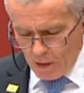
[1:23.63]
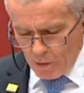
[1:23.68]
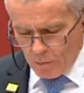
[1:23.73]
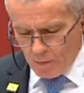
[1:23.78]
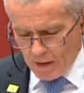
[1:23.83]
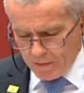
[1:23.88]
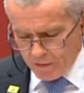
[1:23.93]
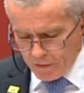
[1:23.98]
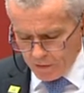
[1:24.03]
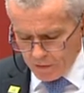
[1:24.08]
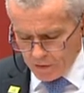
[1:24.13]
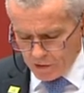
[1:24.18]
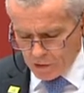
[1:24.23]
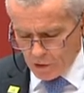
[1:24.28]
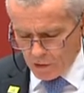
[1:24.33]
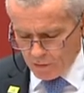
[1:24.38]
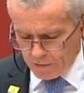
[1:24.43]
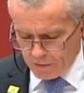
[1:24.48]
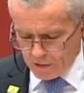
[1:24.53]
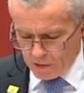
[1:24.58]
Rather than
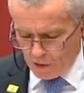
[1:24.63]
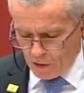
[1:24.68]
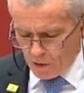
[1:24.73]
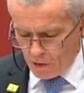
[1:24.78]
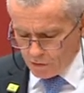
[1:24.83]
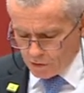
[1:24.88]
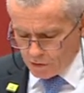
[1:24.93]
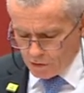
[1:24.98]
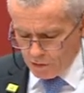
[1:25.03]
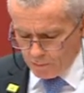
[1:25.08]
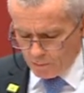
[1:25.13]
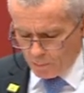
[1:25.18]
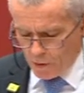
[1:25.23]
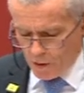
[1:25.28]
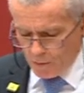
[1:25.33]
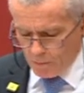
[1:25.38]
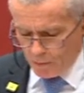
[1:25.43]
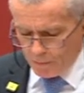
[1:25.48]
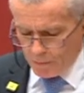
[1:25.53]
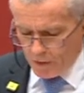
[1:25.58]
solving the long-term
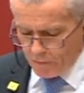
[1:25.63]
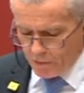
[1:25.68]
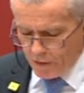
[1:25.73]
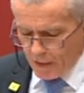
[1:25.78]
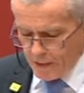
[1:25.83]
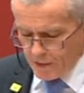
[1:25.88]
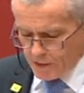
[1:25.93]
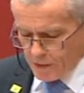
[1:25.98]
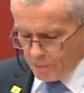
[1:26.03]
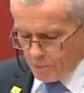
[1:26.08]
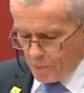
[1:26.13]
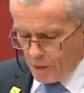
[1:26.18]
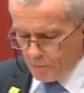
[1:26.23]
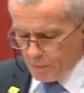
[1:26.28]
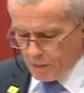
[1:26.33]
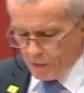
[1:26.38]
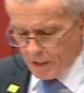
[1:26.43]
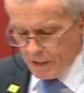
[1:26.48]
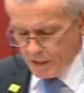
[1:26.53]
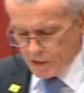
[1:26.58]
problem of an ageing
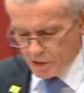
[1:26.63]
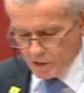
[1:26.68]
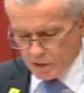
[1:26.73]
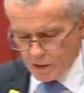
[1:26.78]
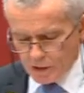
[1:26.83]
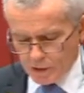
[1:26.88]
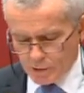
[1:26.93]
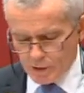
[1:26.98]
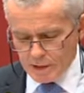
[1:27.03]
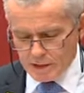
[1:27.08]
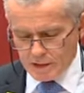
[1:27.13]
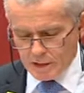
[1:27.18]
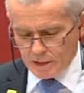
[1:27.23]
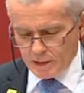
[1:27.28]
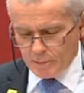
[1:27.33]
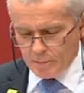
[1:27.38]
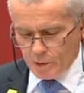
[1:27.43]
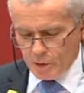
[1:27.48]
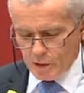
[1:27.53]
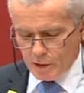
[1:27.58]
population
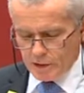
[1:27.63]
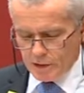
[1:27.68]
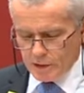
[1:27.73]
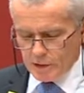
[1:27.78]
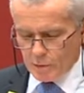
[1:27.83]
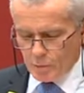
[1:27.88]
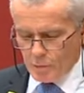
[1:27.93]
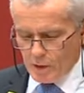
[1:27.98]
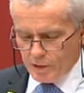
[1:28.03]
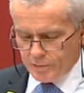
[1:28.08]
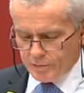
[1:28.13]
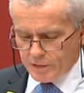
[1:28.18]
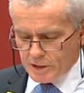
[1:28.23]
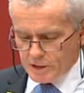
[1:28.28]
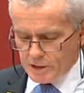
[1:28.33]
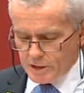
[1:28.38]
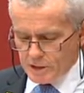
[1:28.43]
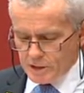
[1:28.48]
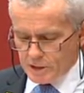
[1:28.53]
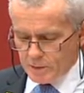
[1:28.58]
increasingly burdening the welfare
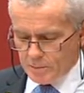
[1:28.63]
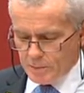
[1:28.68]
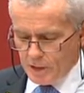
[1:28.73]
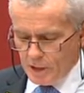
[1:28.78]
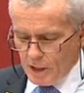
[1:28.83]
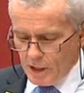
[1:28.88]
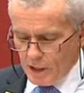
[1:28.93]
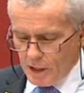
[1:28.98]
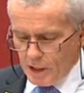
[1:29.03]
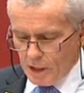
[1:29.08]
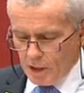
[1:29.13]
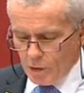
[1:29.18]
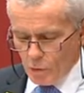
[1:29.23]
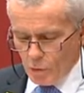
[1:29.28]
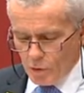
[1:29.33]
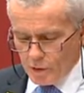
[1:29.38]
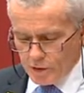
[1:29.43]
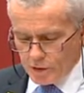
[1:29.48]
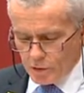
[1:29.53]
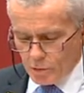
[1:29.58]
system in
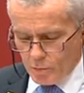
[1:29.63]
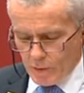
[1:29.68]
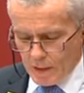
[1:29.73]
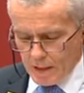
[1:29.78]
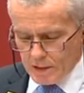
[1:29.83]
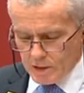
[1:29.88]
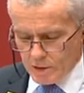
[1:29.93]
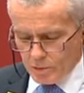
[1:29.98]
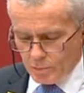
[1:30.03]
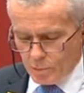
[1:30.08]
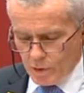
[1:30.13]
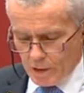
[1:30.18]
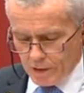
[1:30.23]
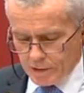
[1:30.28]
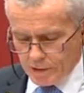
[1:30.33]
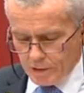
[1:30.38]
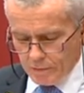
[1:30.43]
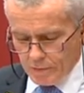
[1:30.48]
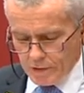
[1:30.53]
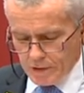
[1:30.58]
order to raise a
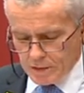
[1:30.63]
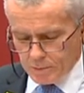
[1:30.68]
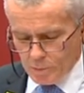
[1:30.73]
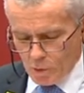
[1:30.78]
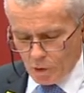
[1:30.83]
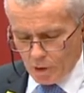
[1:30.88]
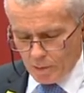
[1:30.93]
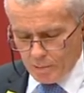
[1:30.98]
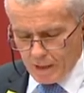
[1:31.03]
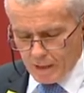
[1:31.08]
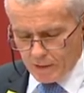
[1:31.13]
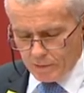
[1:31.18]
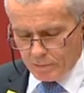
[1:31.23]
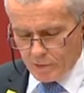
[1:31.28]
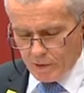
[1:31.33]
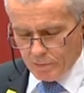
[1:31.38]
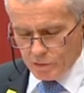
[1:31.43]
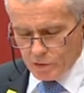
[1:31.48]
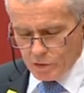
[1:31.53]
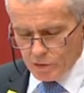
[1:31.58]
relatively small amount of
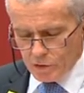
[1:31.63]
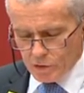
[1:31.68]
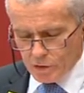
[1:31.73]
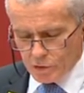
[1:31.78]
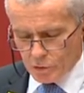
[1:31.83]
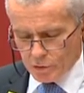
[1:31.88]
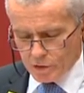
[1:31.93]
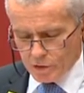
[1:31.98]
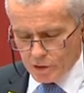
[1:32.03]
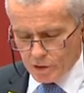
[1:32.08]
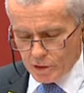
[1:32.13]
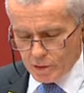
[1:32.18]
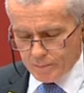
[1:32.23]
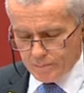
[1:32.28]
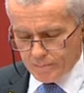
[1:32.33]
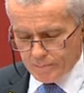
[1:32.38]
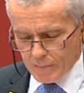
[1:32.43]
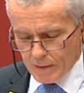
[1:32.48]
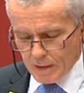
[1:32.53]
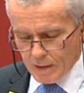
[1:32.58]
revenue in the short term,